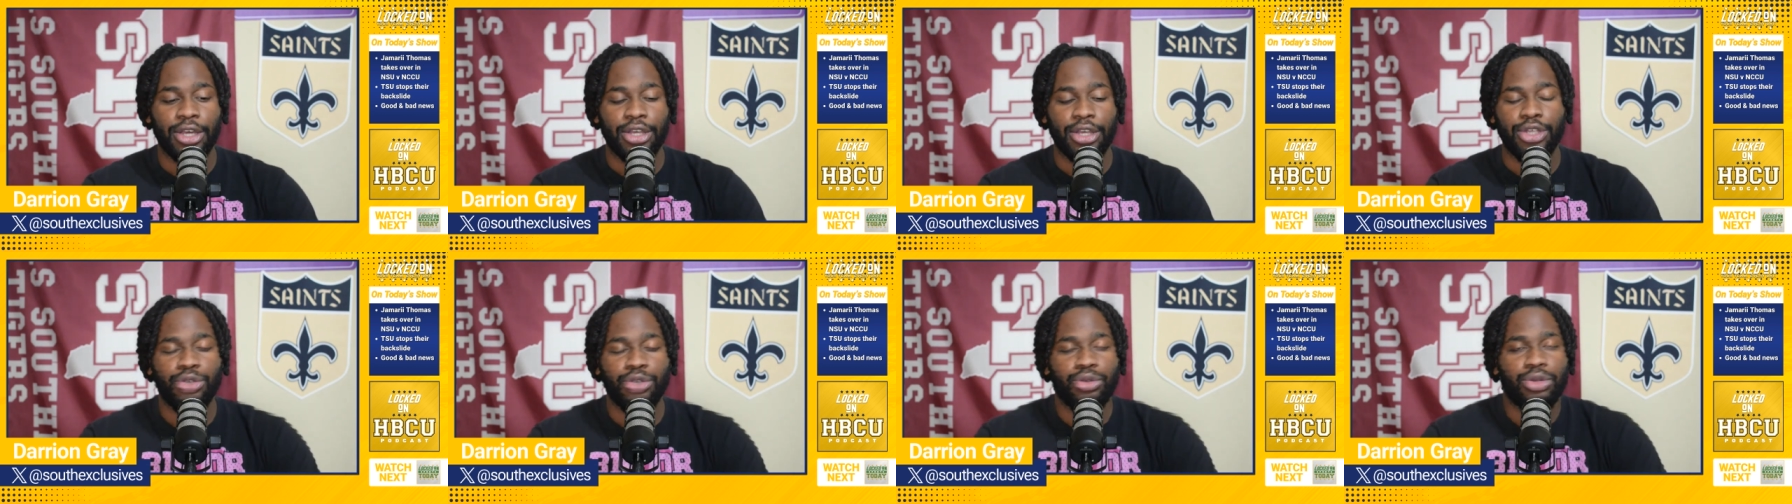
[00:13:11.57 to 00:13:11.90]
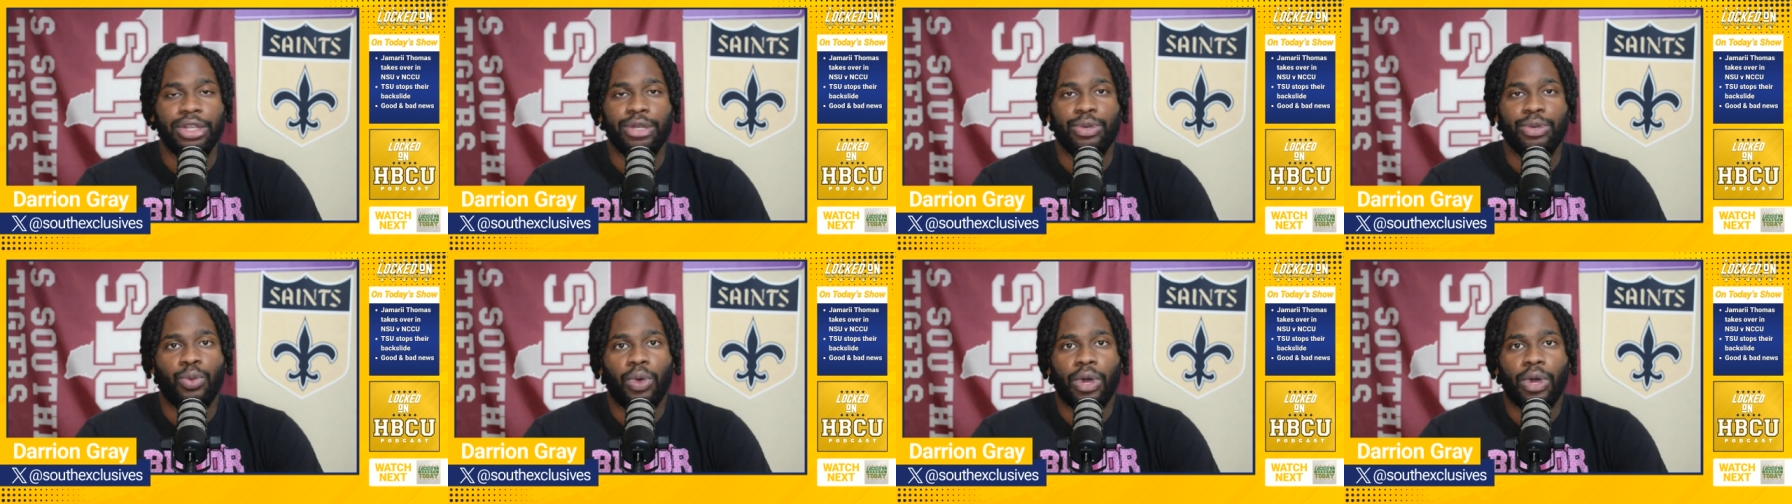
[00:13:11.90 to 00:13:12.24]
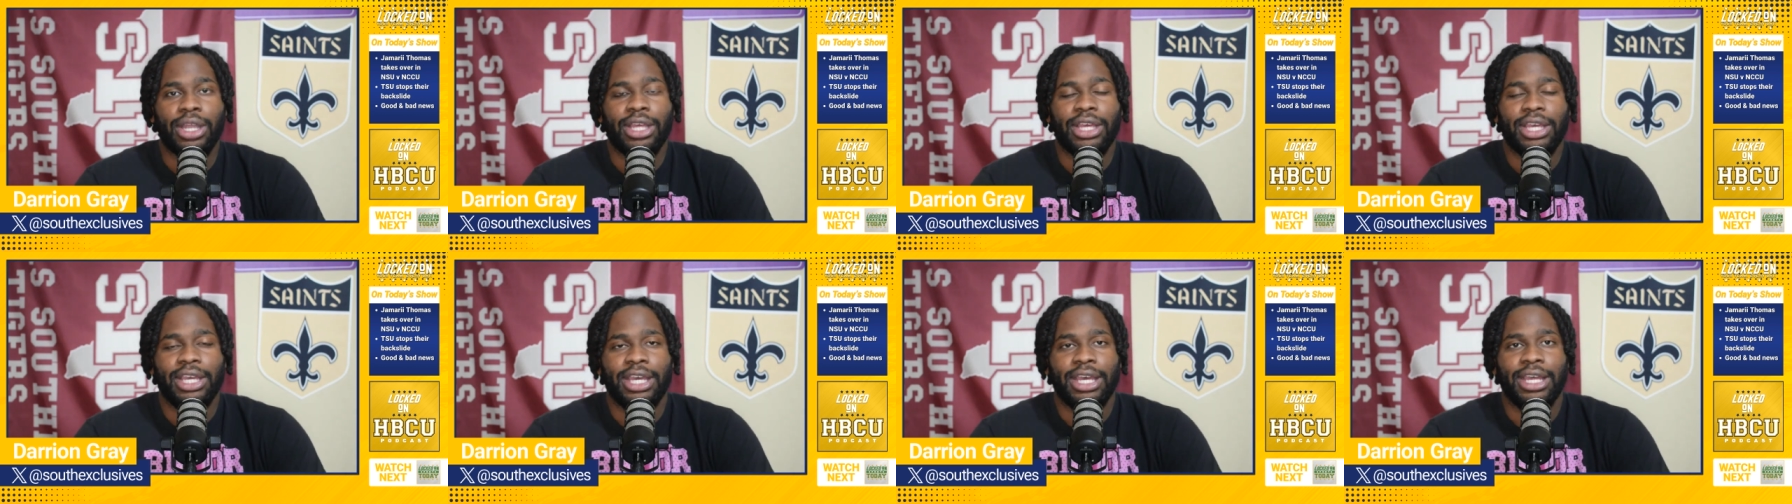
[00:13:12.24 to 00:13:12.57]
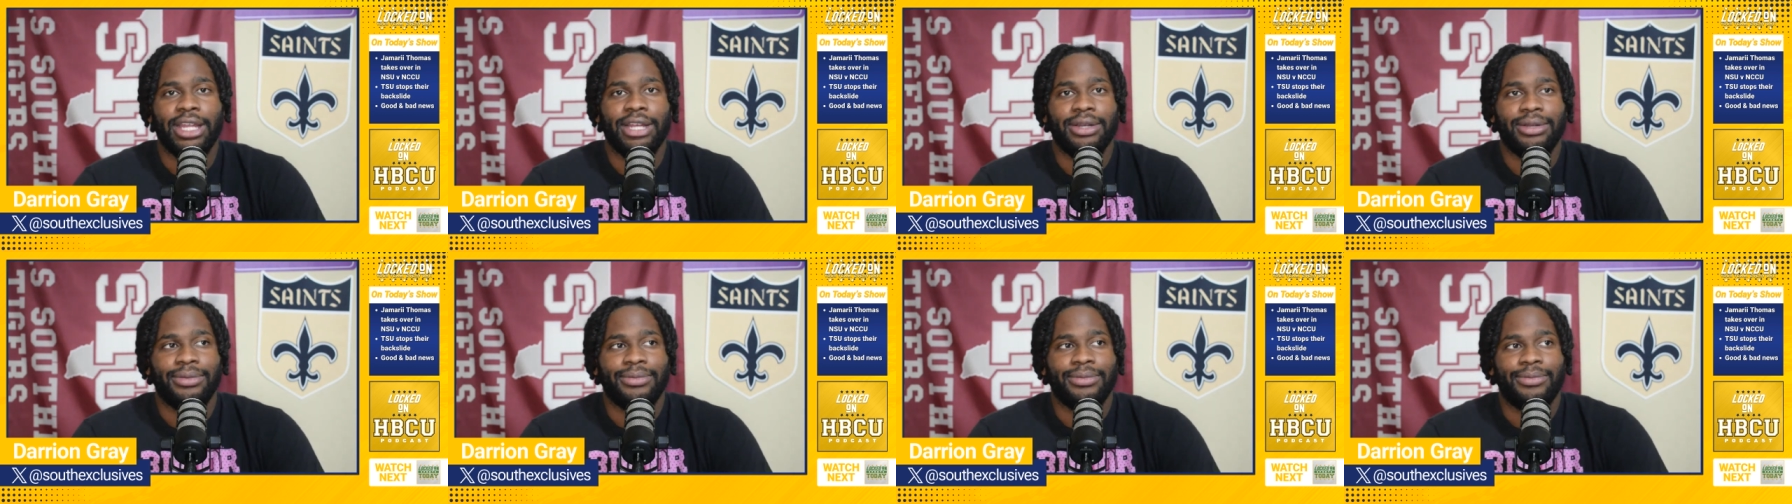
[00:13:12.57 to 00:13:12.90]
you didn't want to
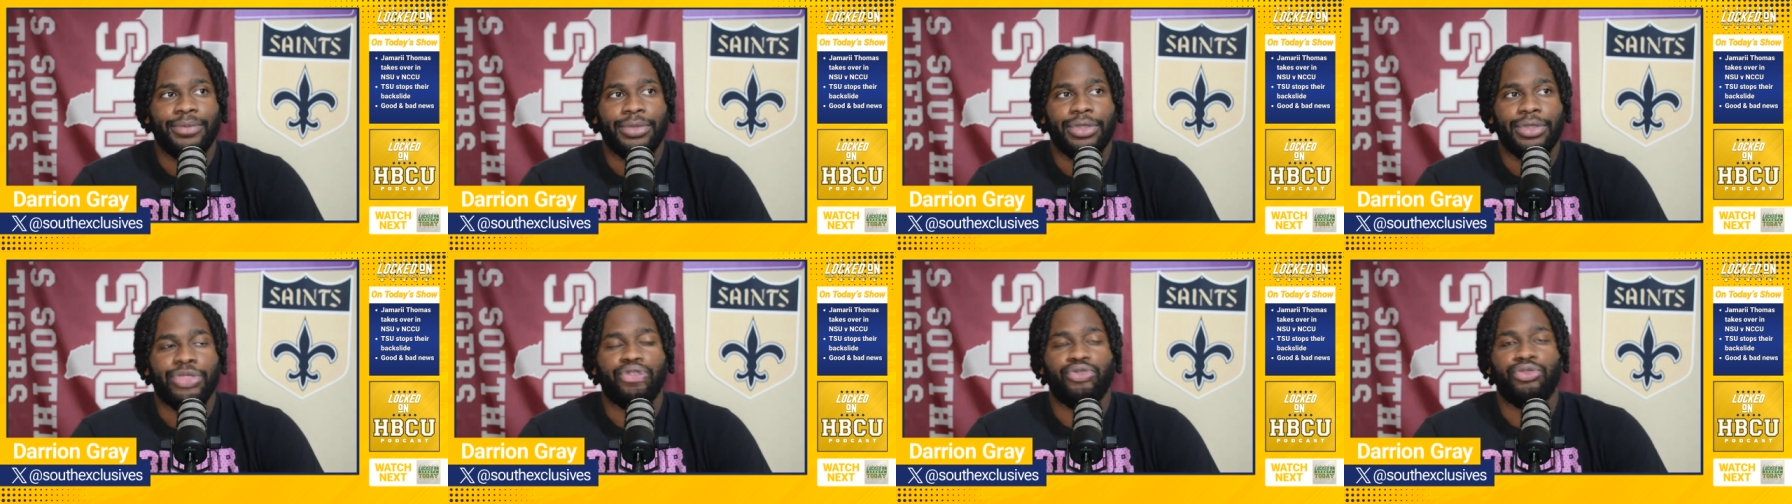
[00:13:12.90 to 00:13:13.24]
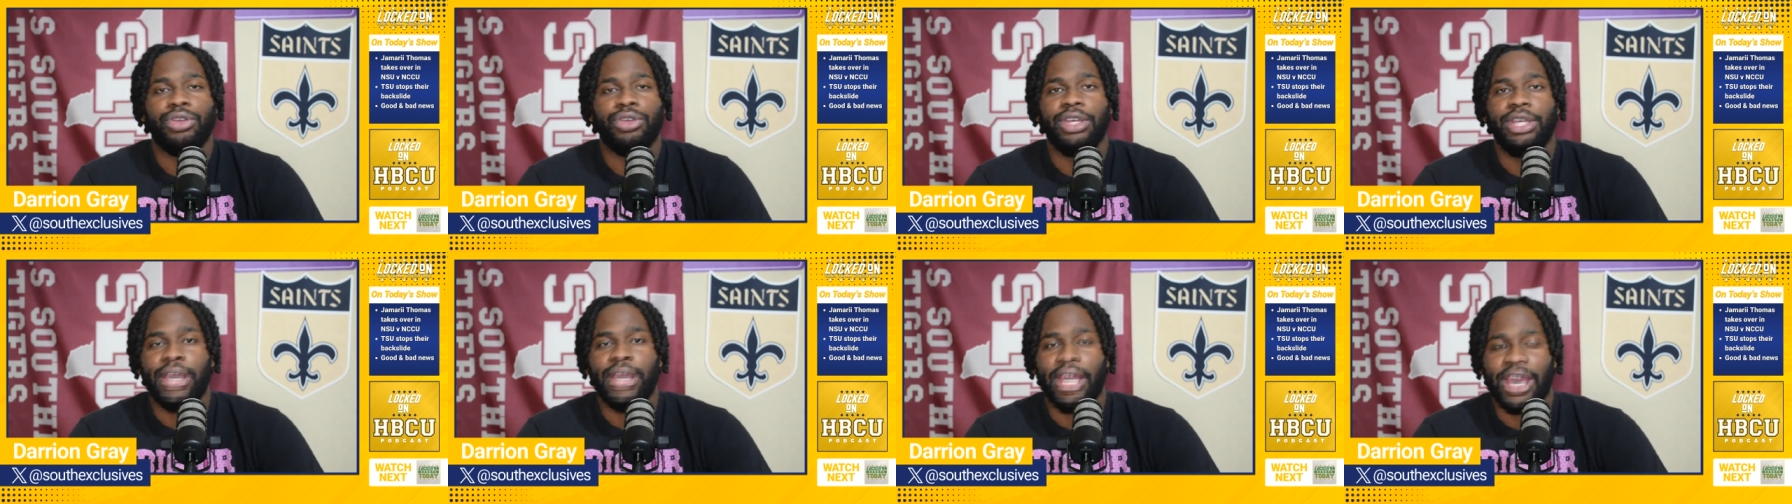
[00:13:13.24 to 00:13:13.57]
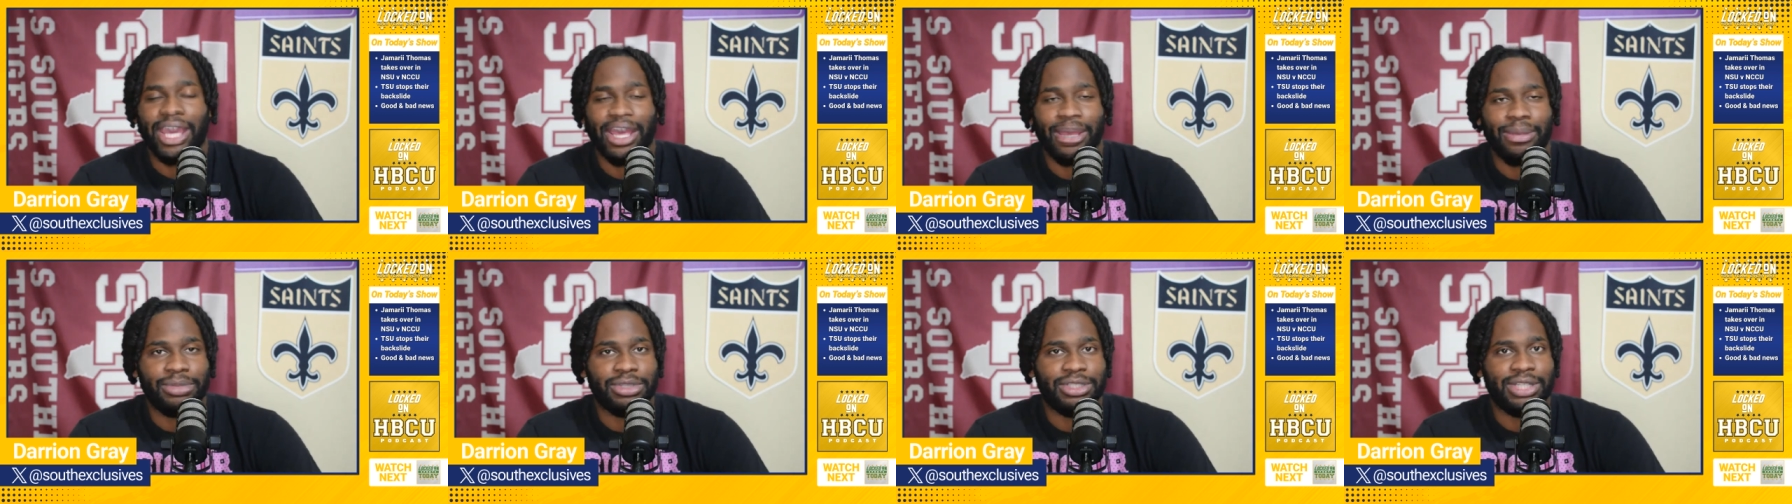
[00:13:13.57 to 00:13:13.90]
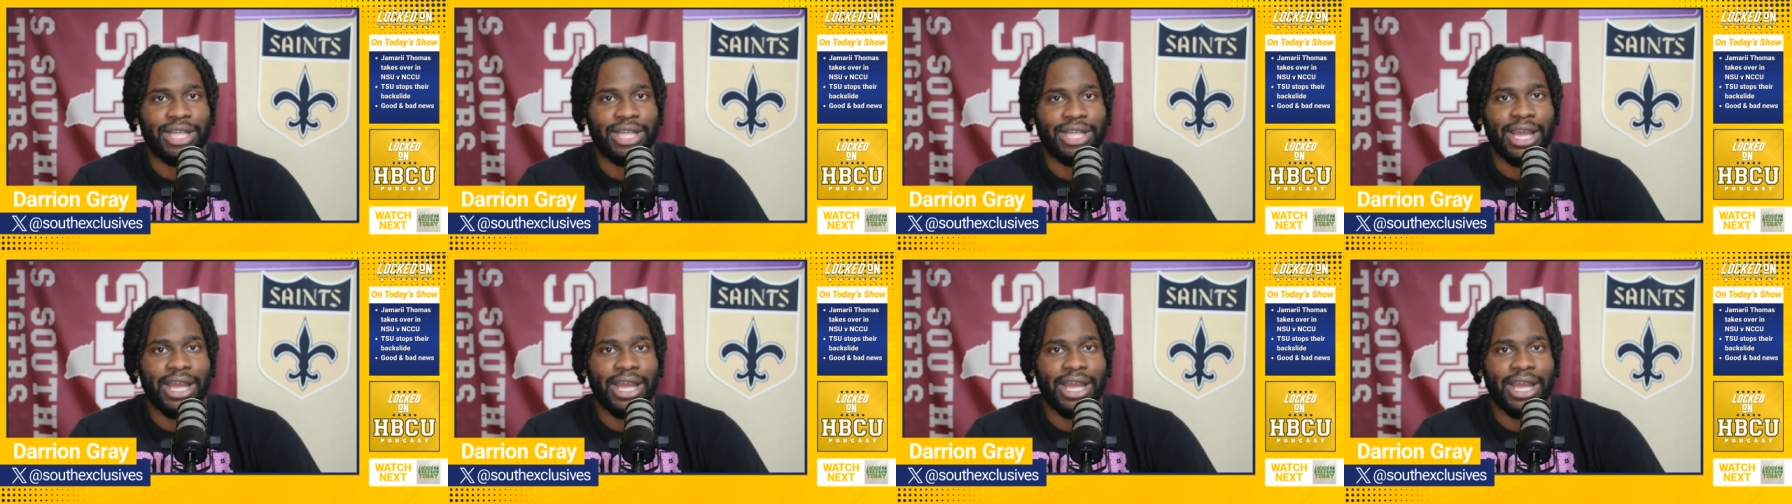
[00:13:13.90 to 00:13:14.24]
get 3 games
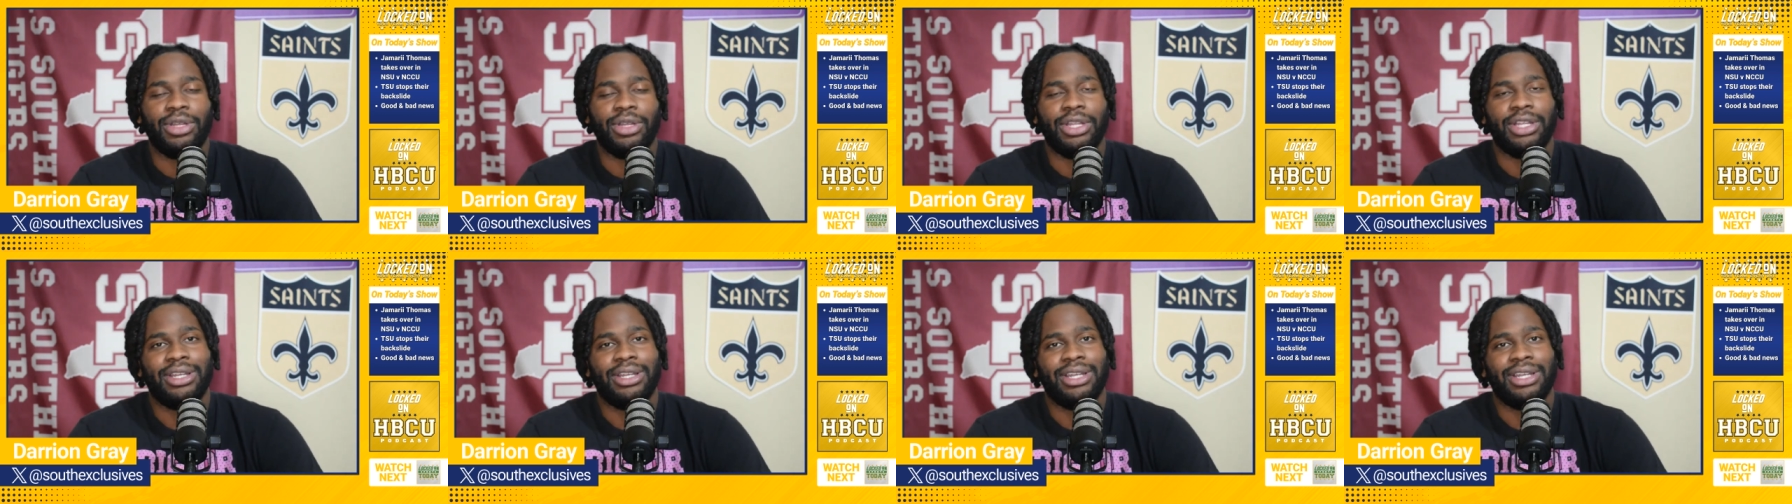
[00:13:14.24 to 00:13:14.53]
down,